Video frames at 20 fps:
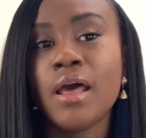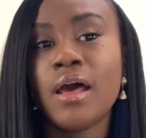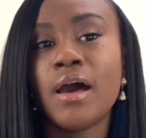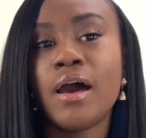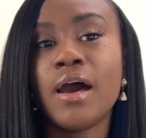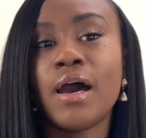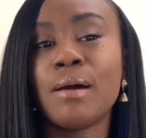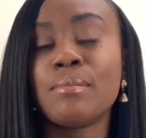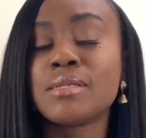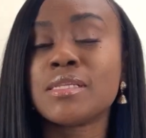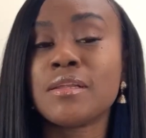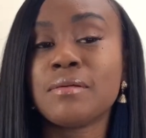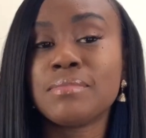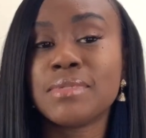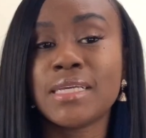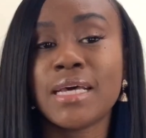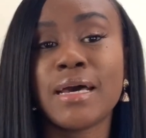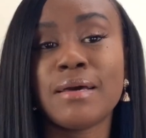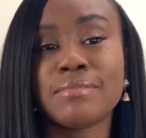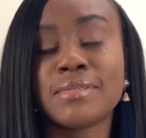
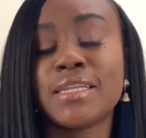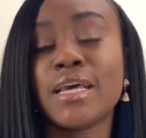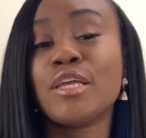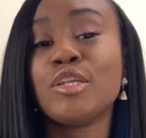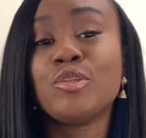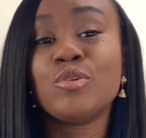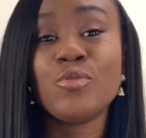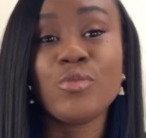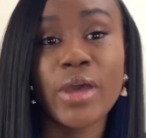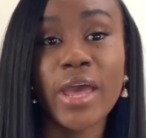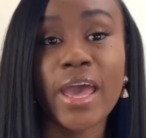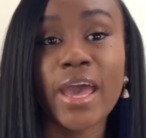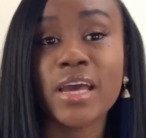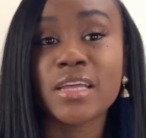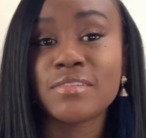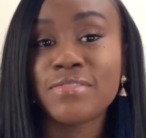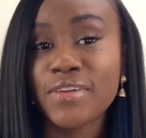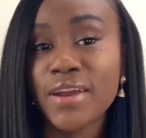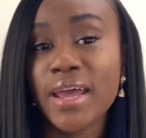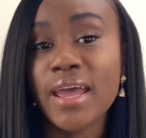Sometimes they do ask
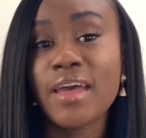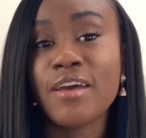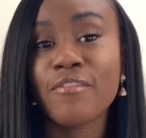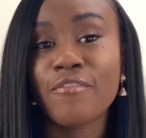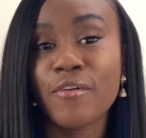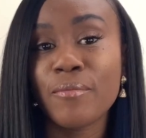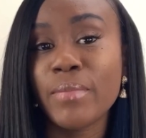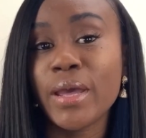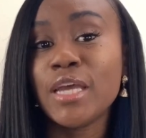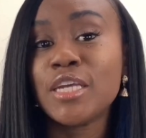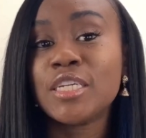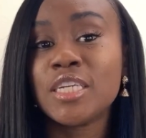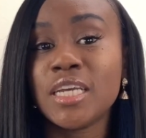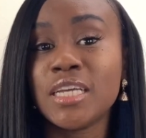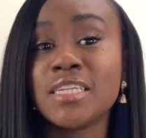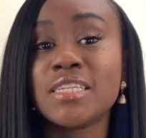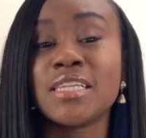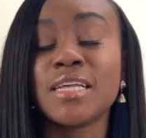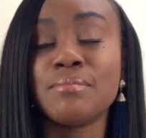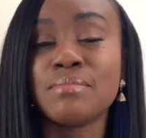for that information.
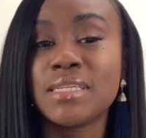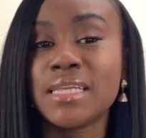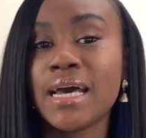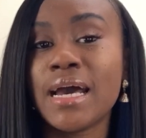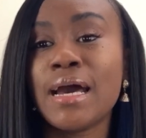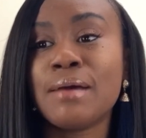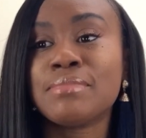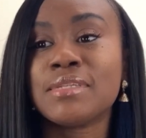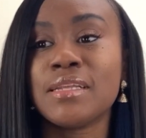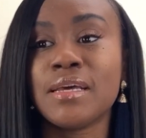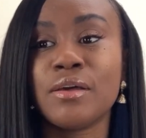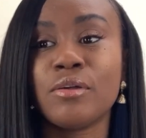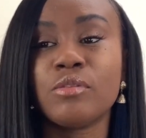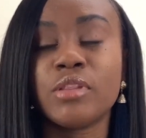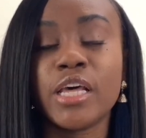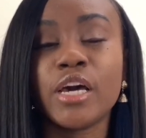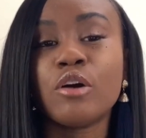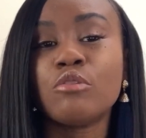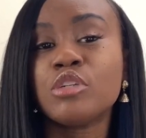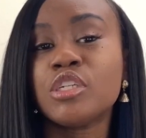Sometimes
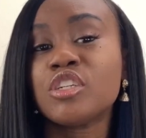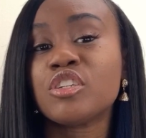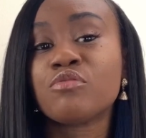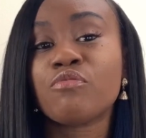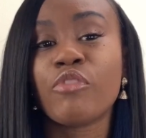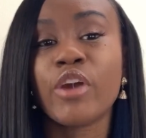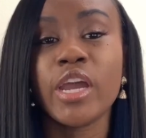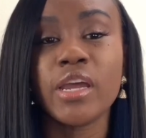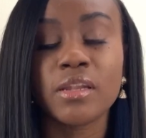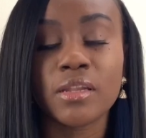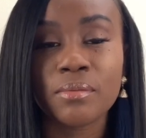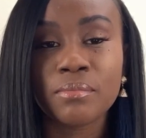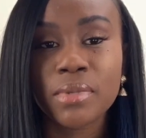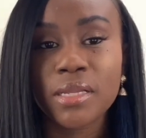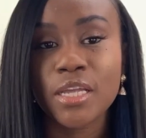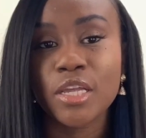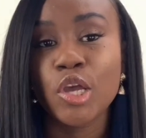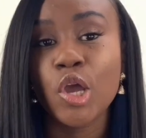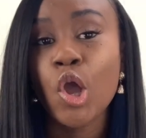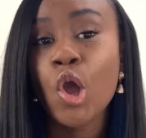they'll just
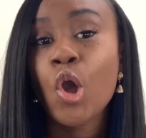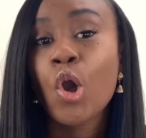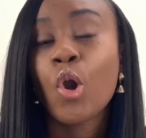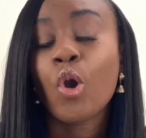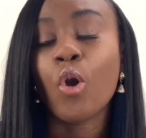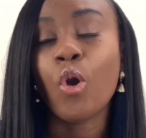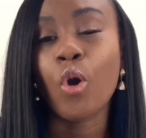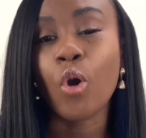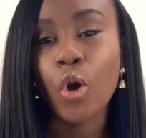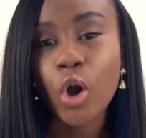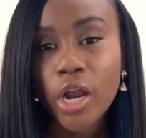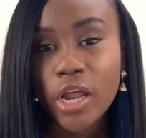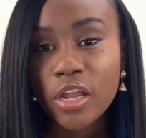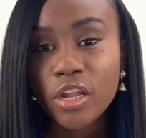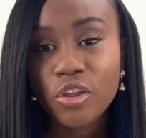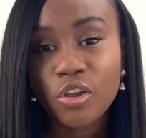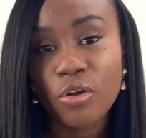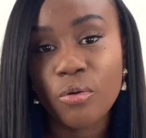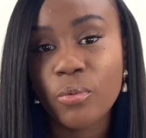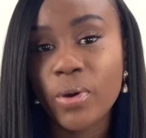randomly audit
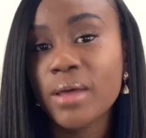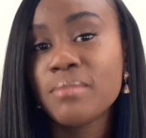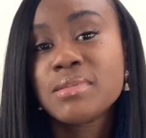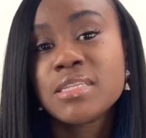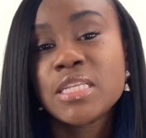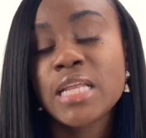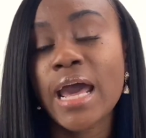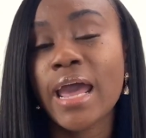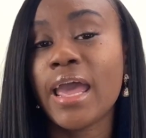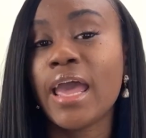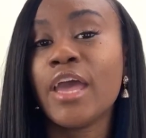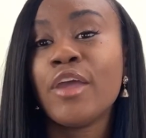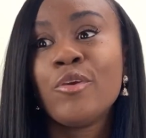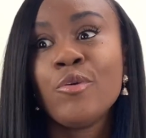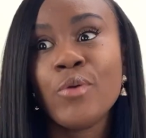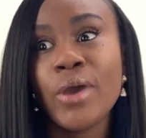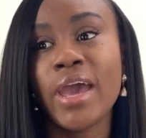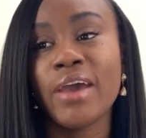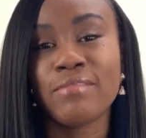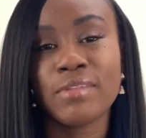your website and you
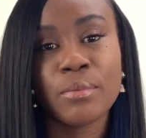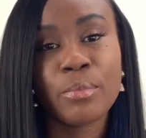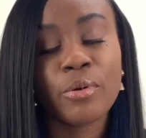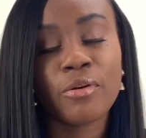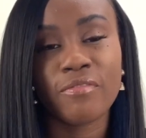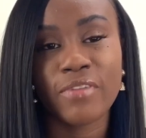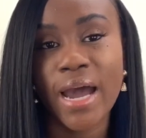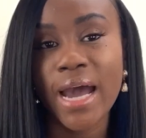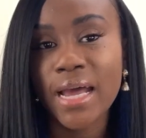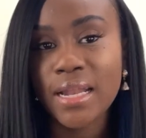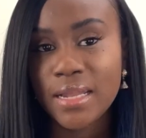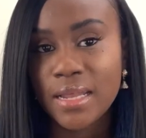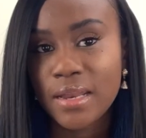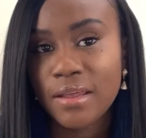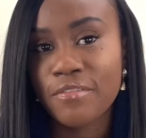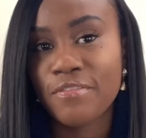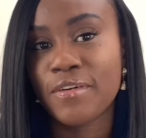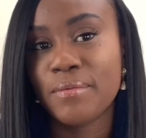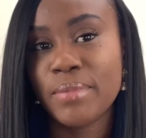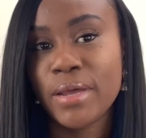have to provide that
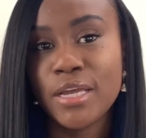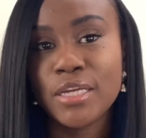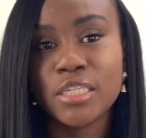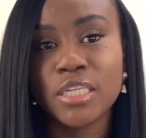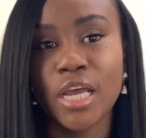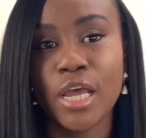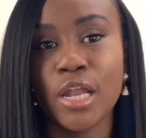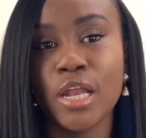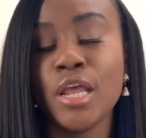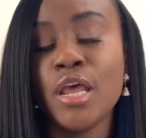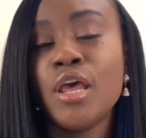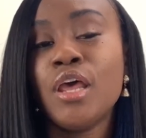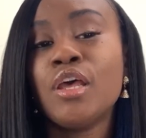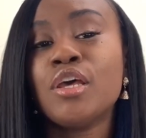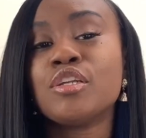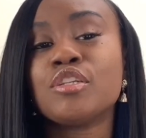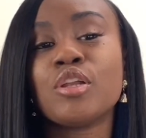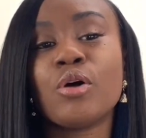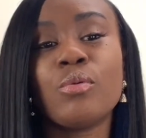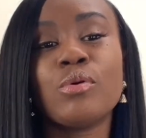information.
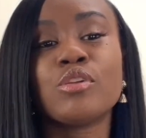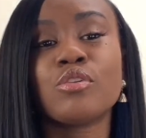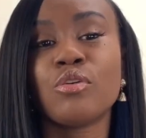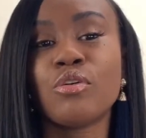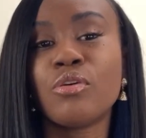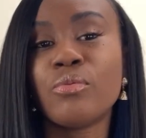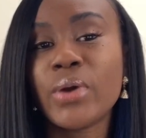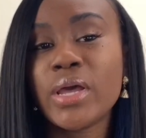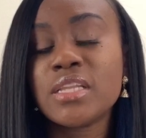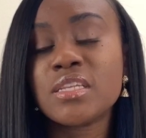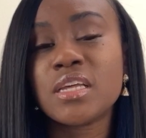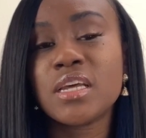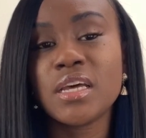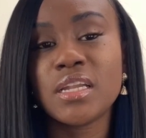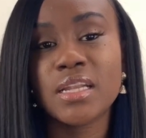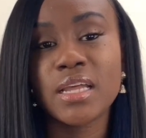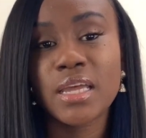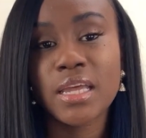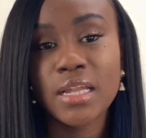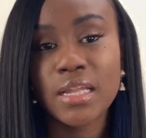So it's always good
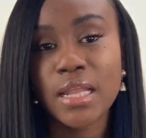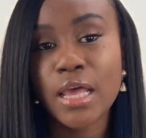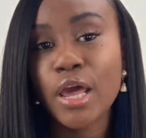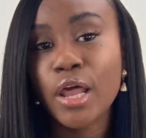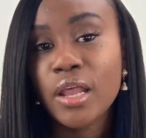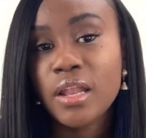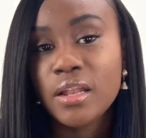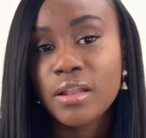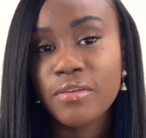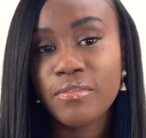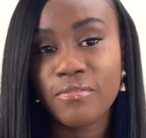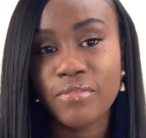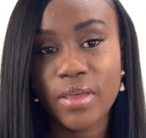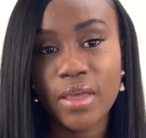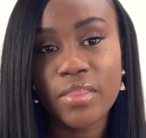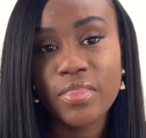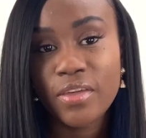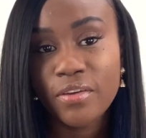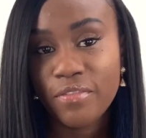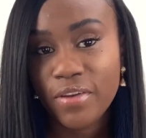to get that
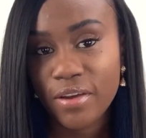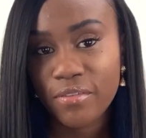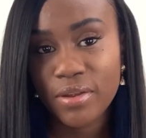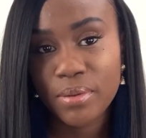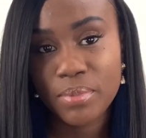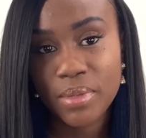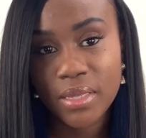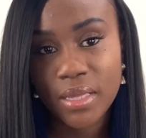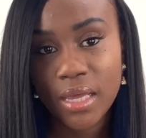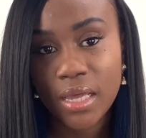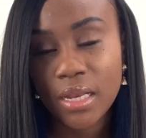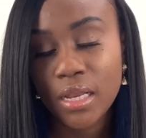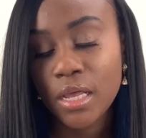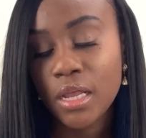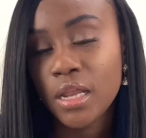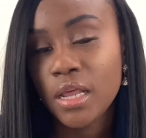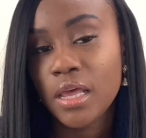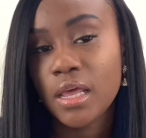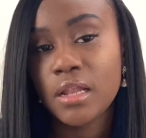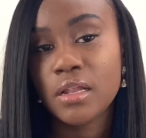in the very
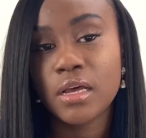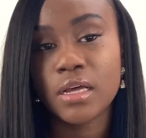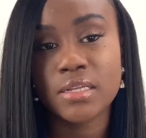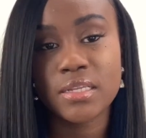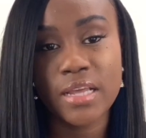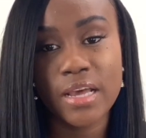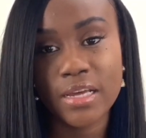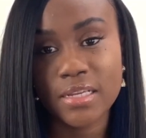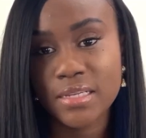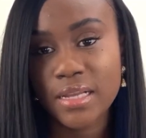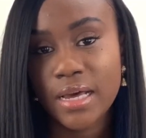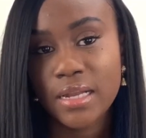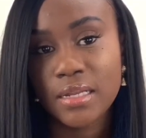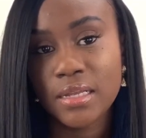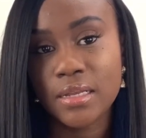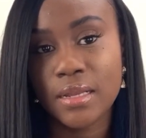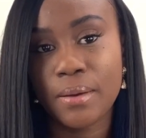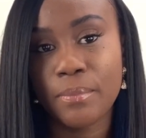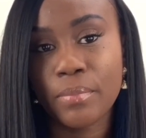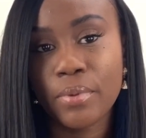beginning, a tax ID
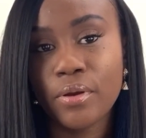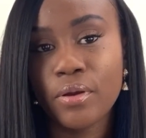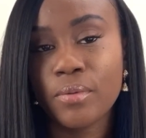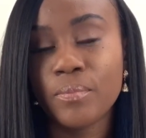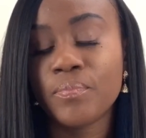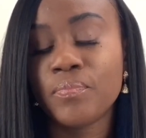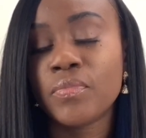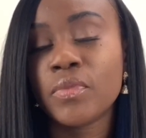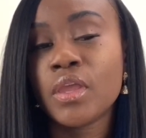number.